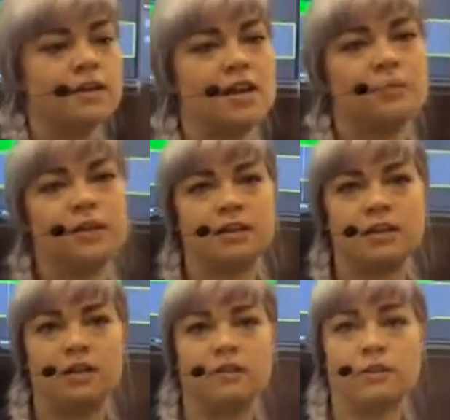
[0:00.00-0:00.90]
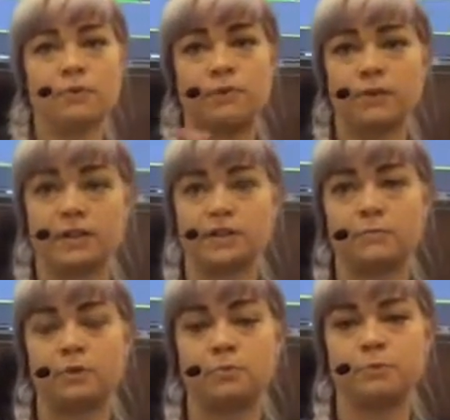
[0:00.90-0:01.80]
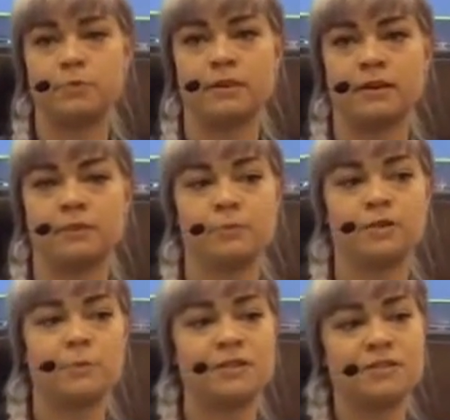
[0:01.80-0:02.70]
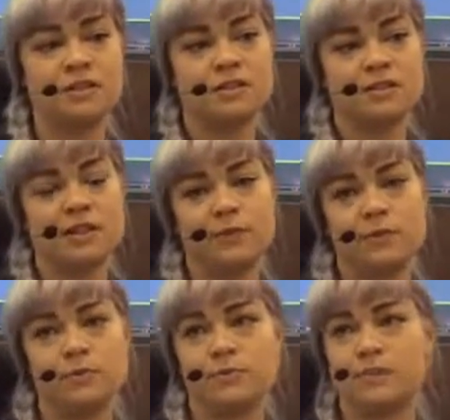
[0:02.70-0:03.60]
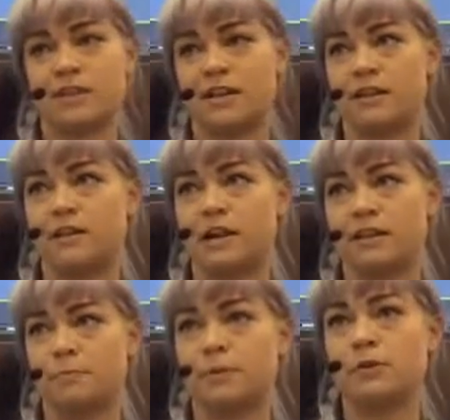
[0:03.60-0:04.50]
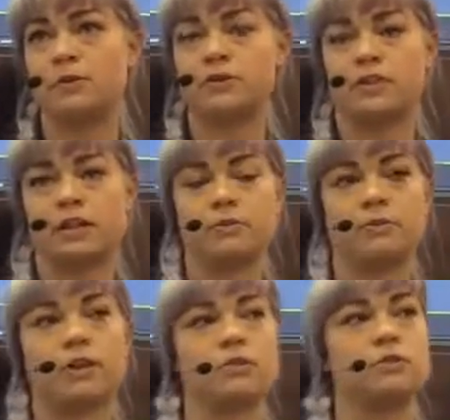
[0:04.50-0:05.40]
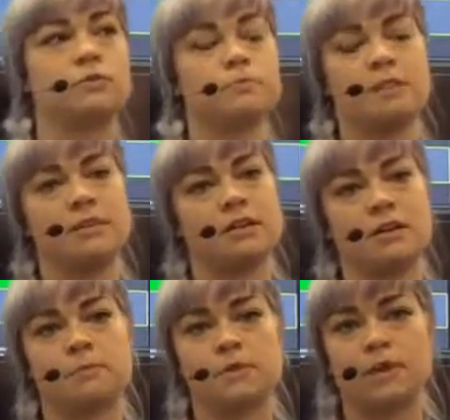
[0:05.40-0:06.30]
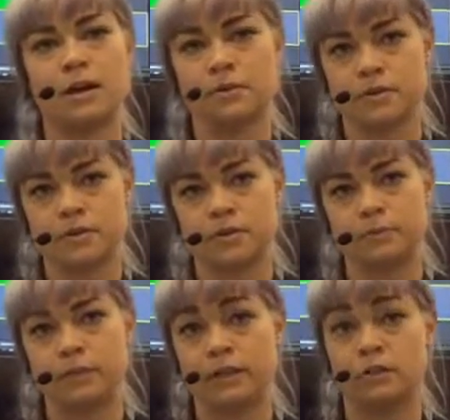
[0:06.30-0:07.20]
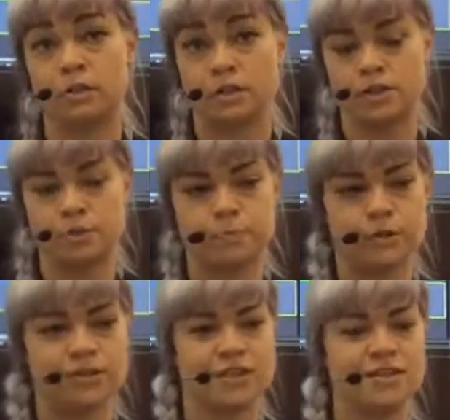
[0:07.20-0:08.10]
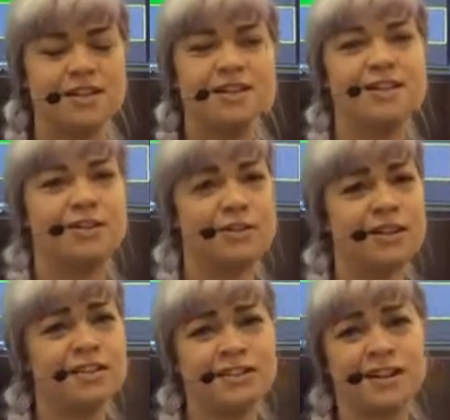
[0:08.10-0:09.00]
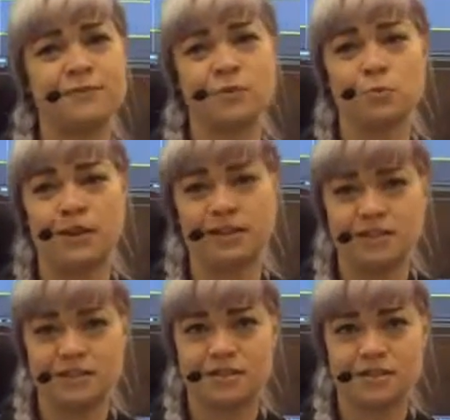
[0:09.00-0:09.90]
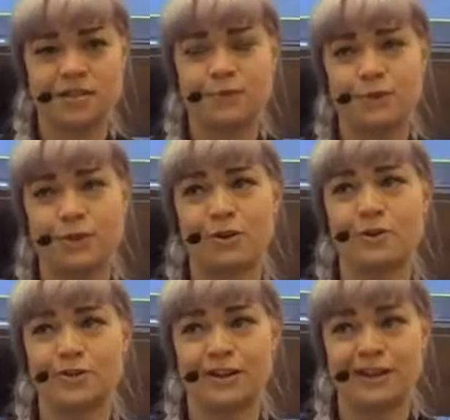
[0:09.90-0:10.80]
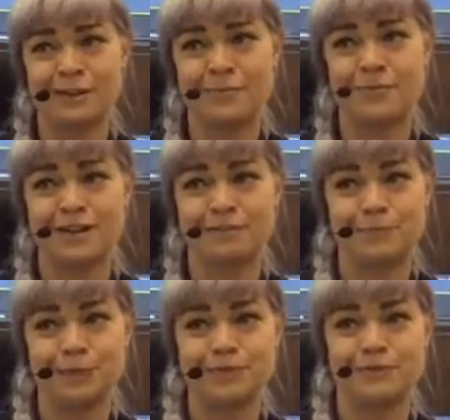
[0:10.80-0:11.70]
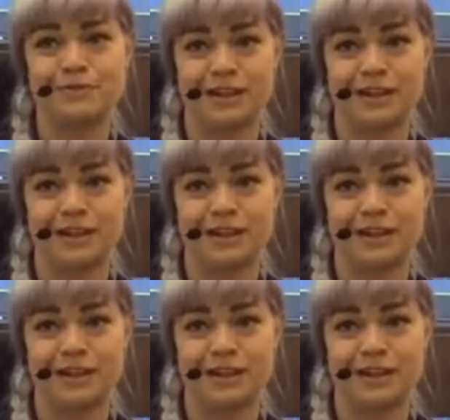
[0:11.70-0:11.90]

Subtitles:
And we can hear that we fixed that problem there, which means that if you, say, had a build cycle that took maybe a couple of hours to complete on a larger project, you don't actually have to wait for the whole time of that build